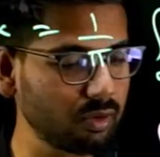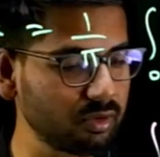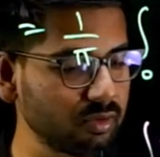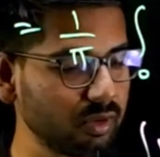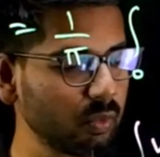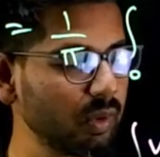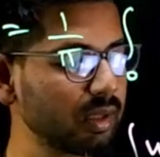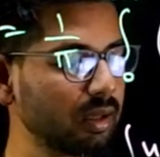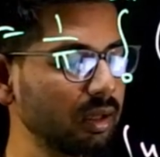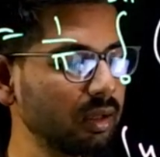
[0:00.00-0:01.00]
cos 0 is
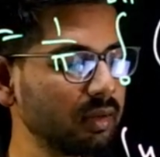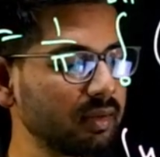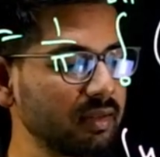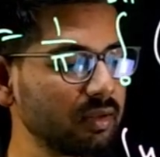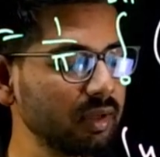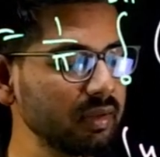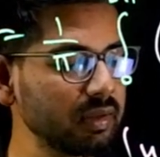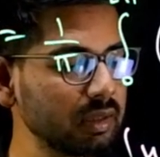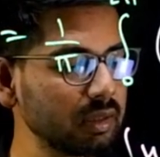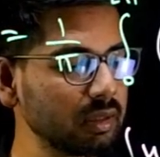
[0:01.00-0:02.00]
1, sin 0
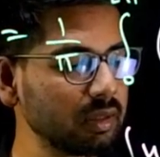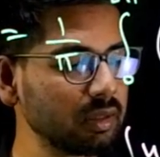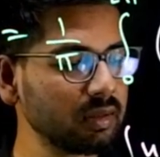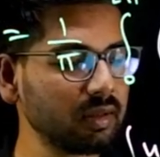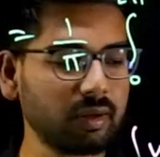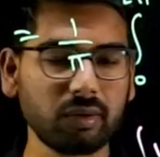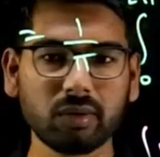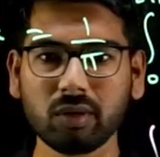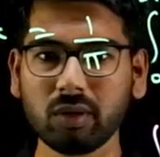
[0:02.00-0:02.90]
is 0.